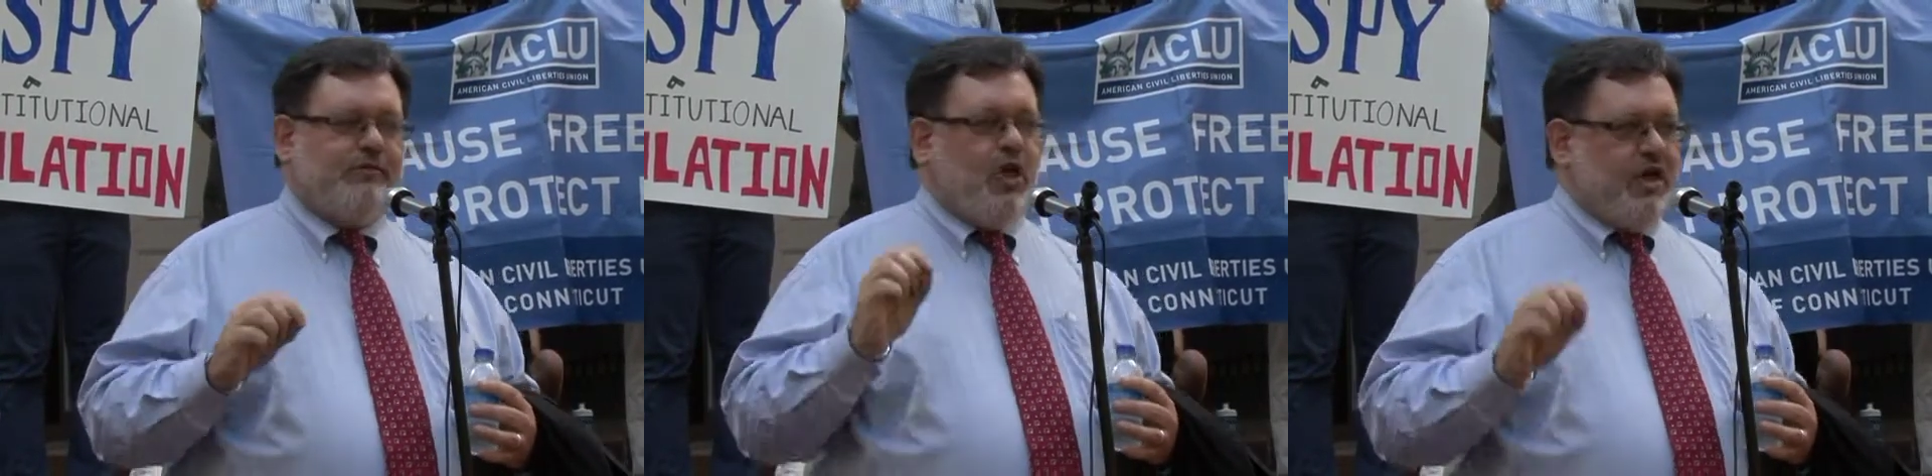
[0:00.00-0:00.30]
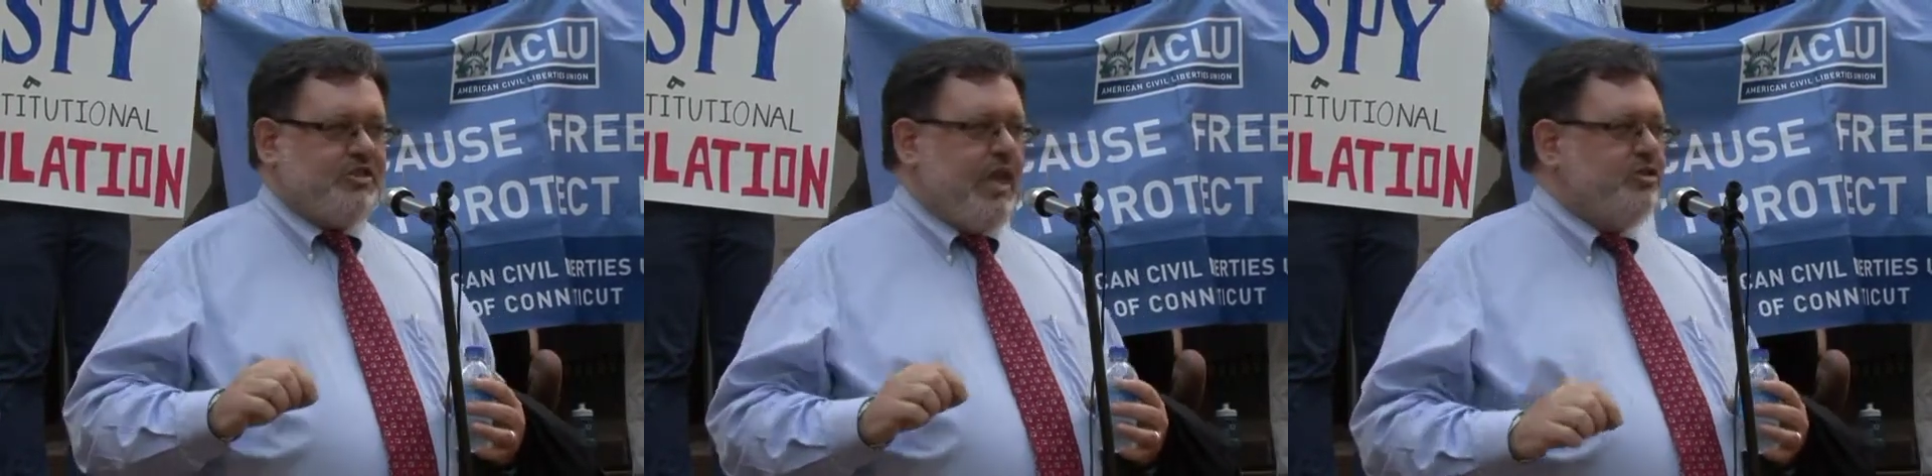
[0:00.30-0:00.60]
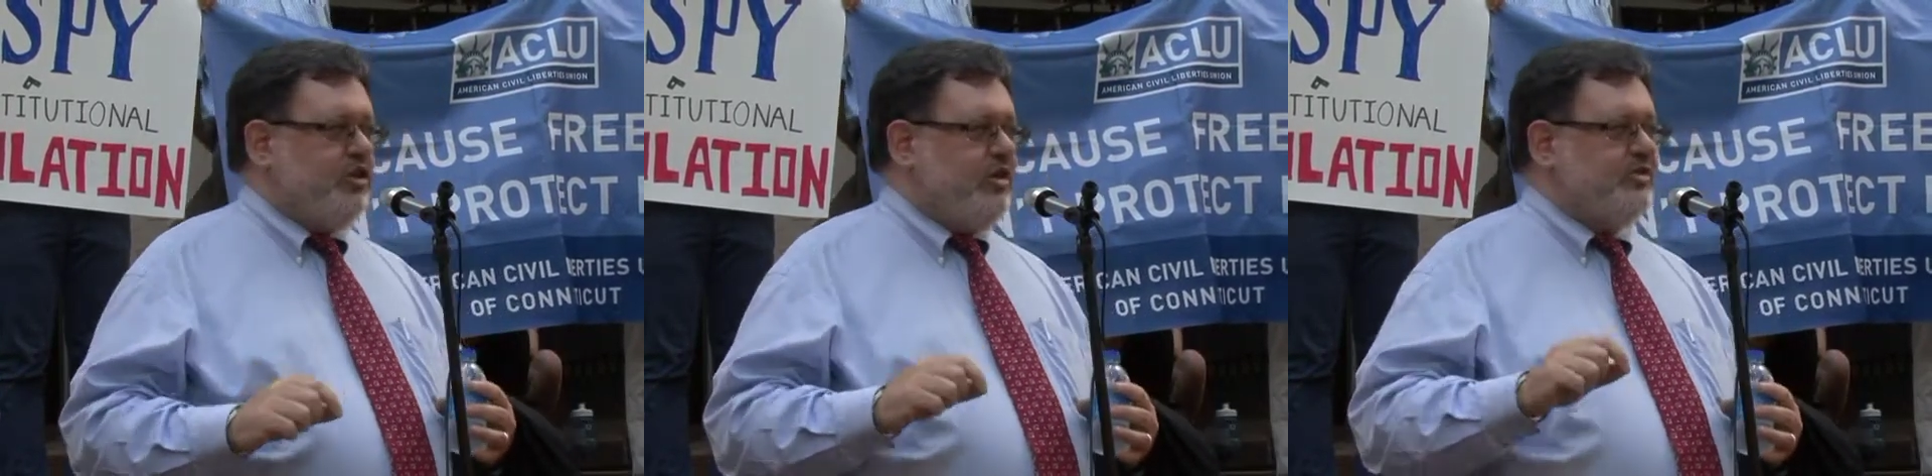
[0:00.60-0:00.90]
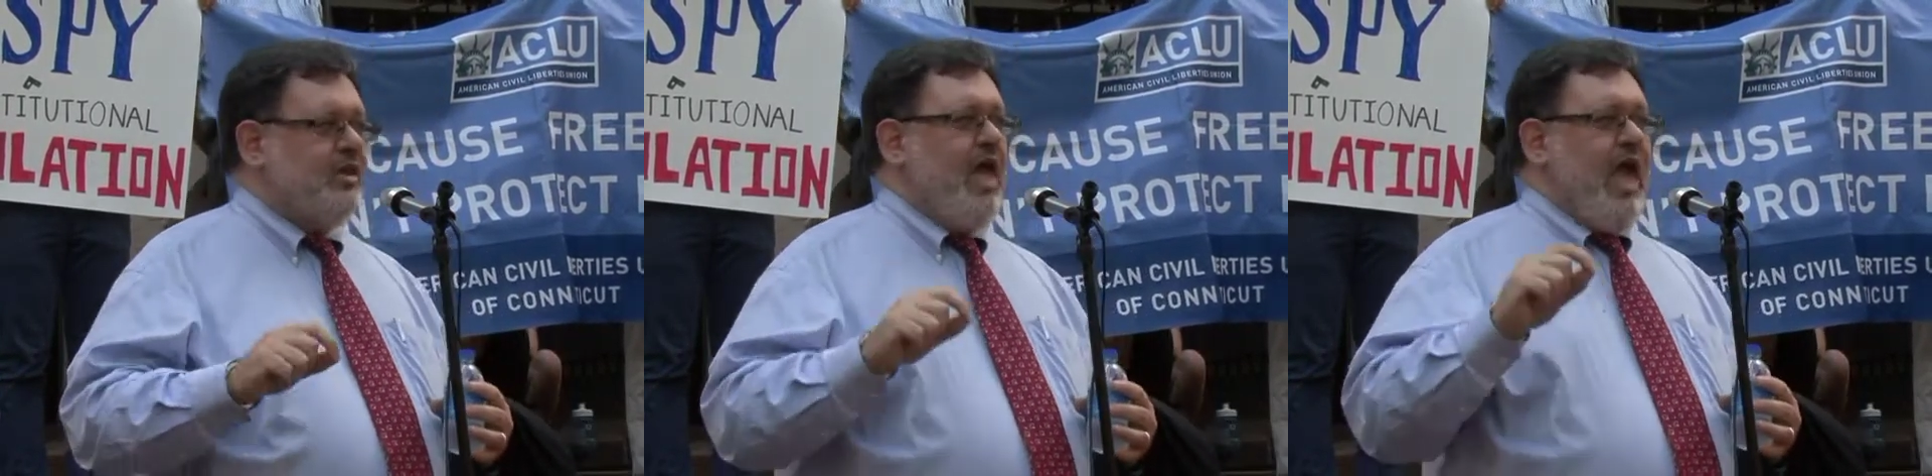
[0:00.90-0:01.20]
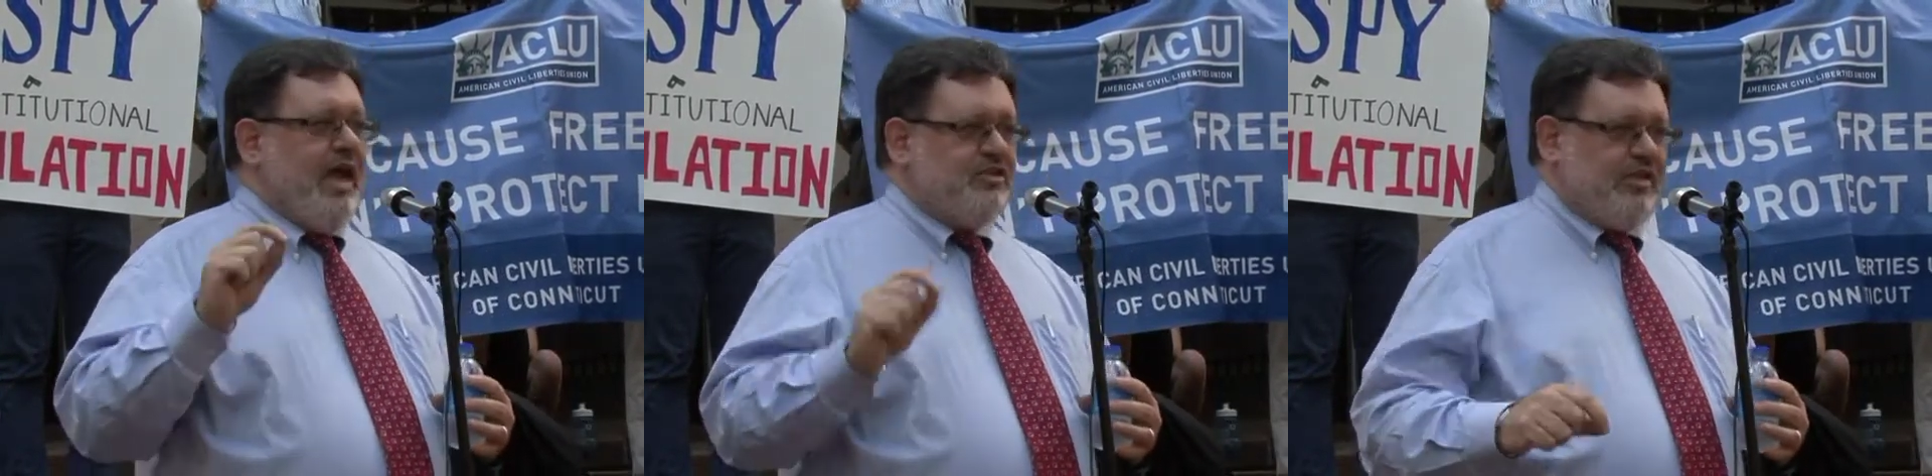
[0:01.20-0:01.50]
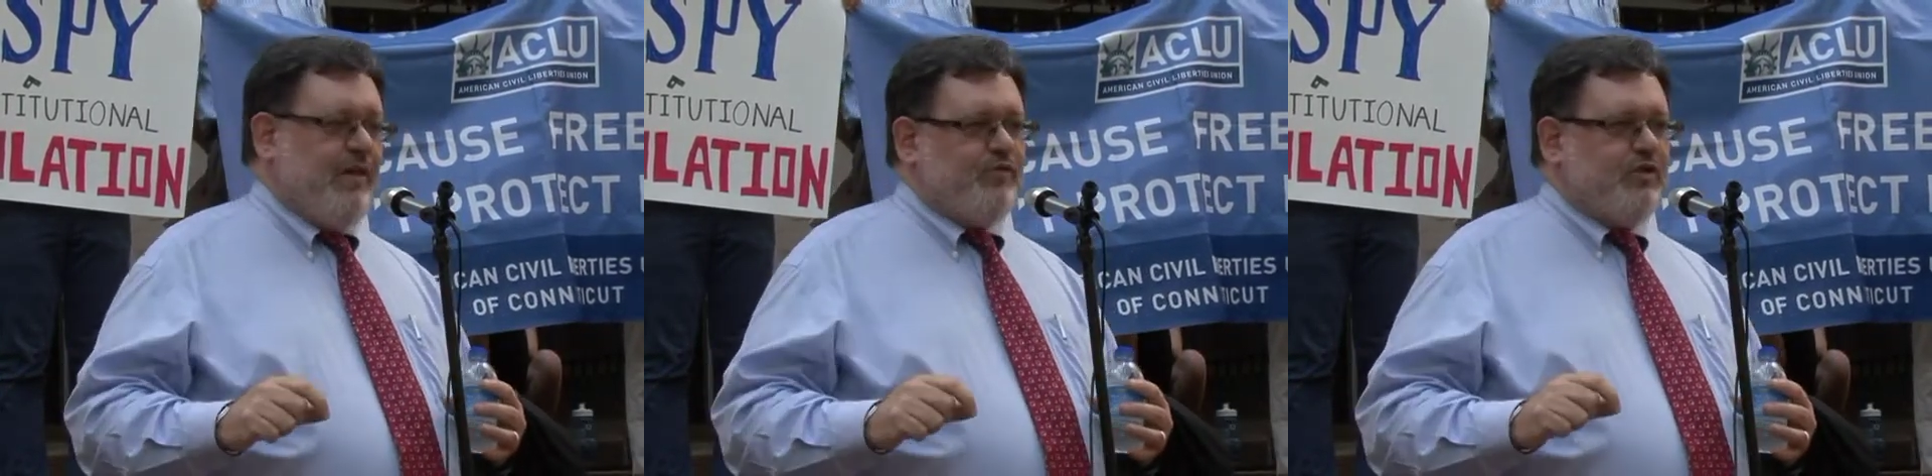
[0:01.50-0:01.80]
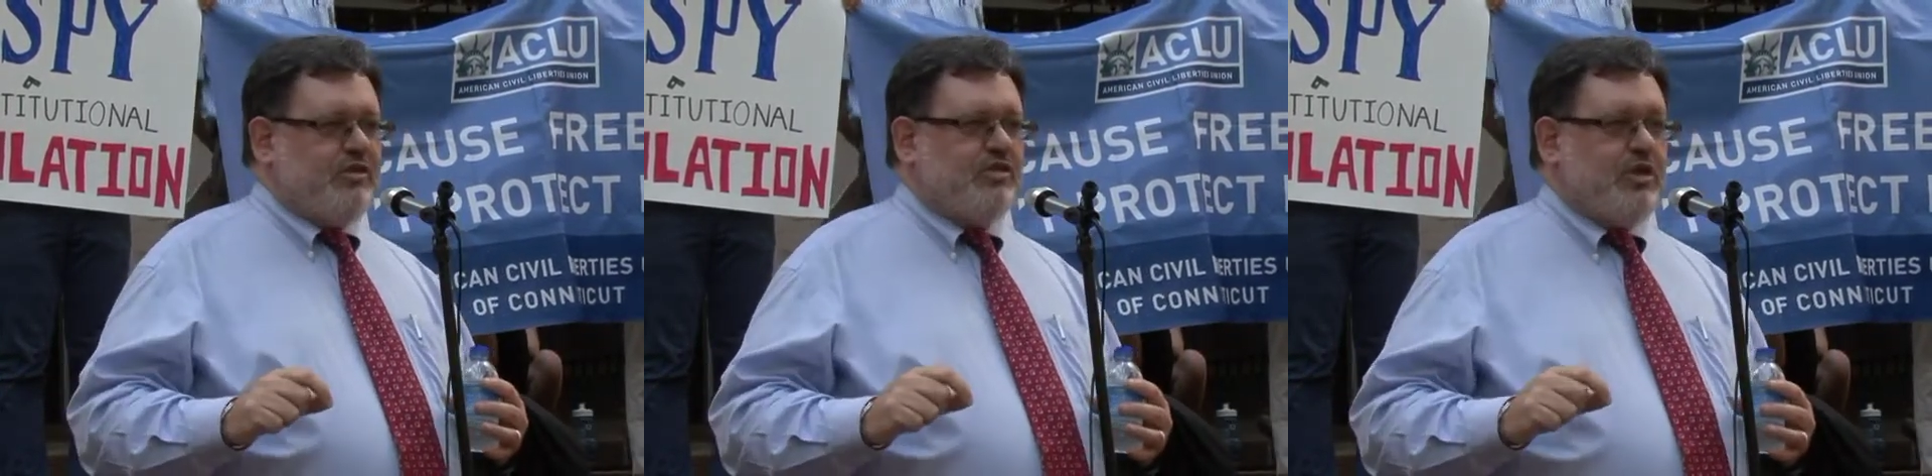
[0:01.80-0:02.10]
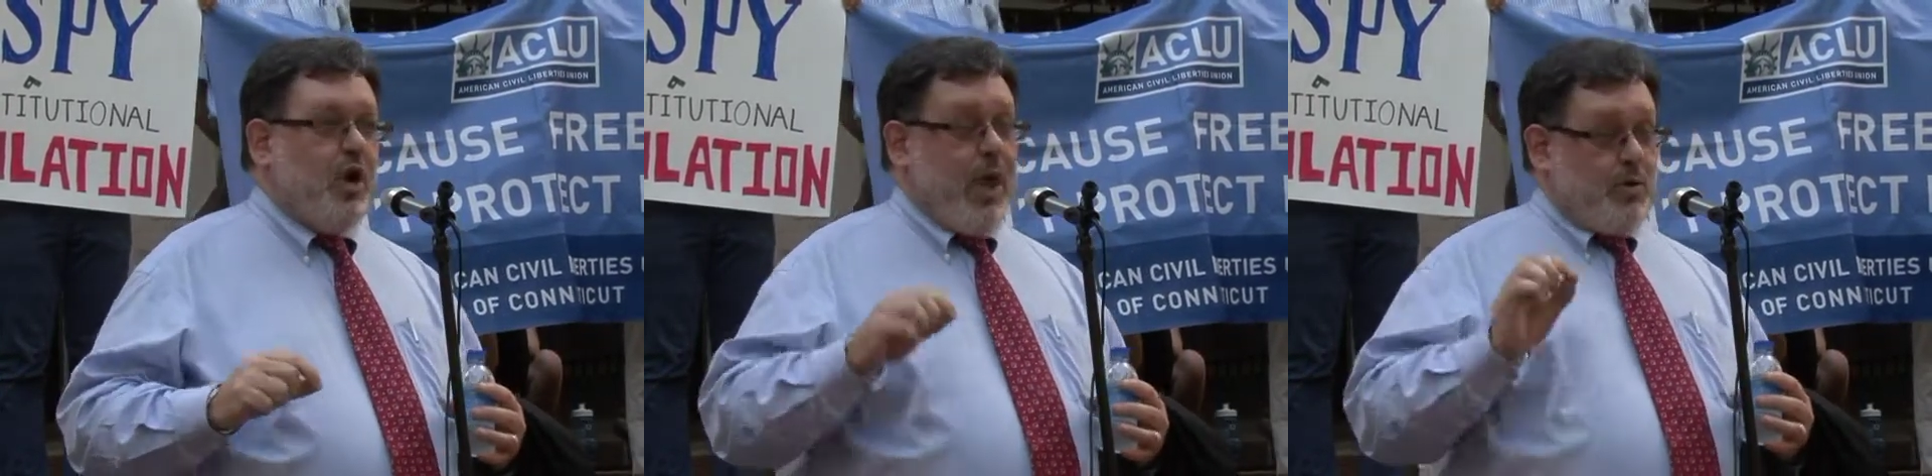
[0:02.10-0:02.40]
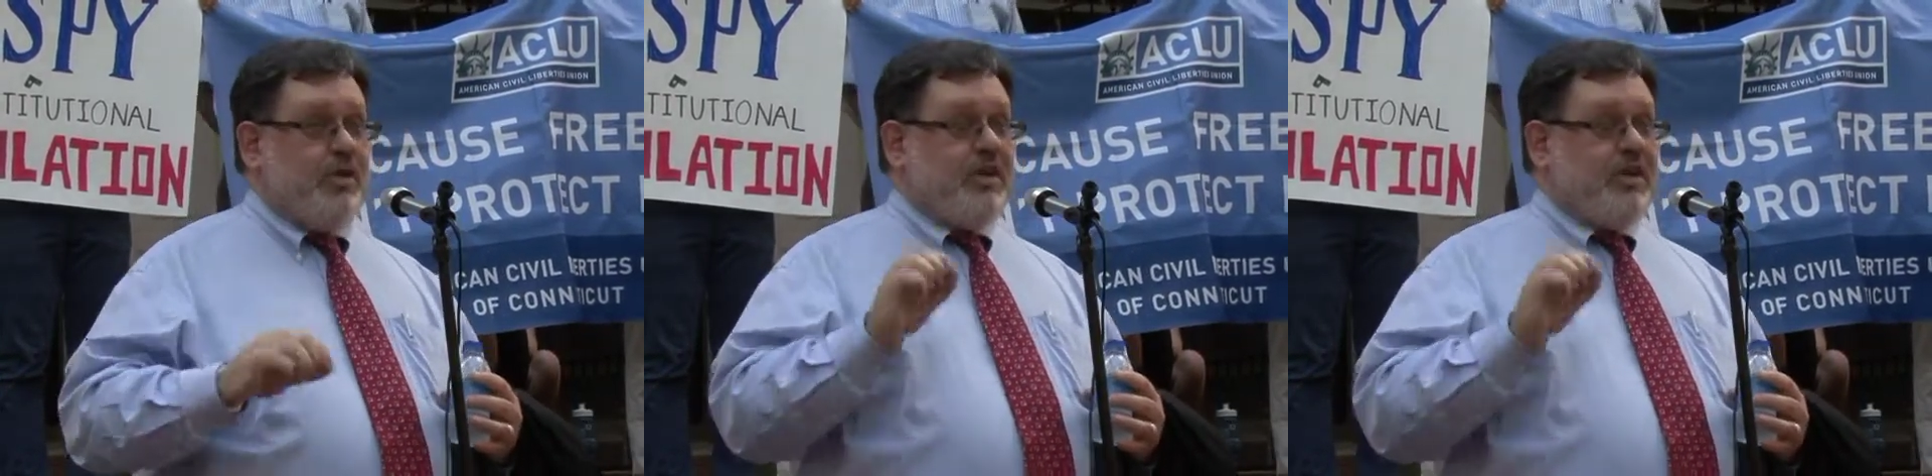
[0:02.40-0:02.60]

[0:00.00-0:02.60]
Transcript: of Los Angeles and San Francisco, and